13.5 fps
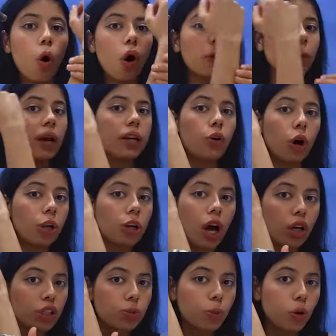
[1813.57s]
all my
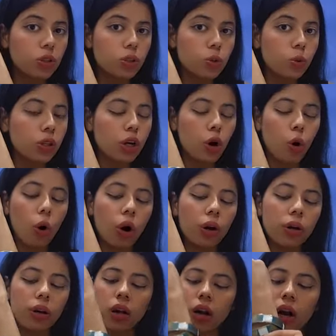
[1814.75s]
dark spots were
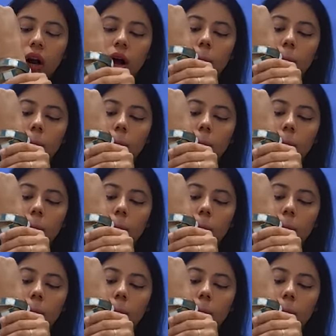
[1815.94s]
gone,